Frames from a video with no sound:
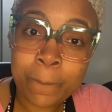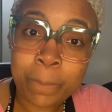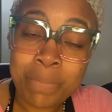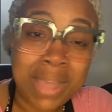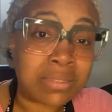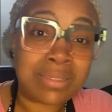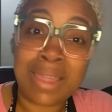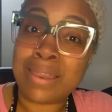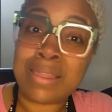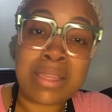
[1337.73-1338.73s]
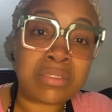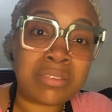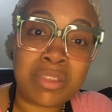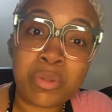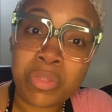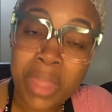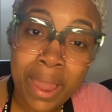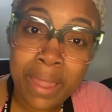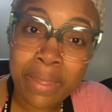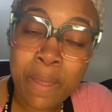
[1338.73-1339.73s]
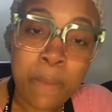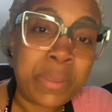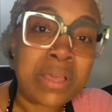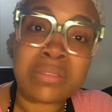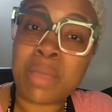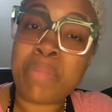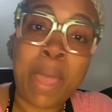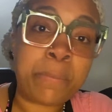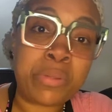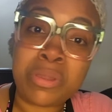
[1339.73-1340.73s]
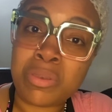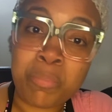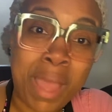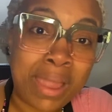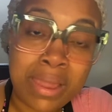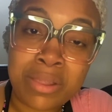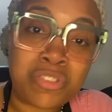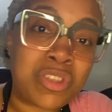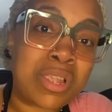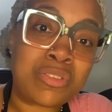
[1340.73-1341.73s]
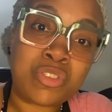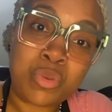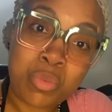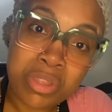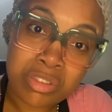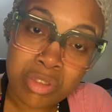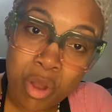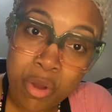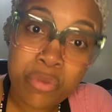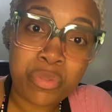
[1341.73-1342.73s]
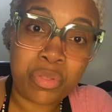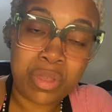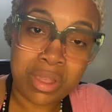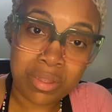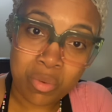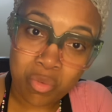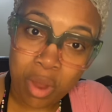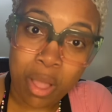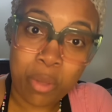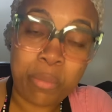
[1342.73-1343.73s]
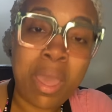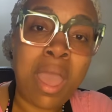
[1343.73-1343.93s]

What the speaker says: My sanity is still there because I'm not putting my energy into this earthly realm.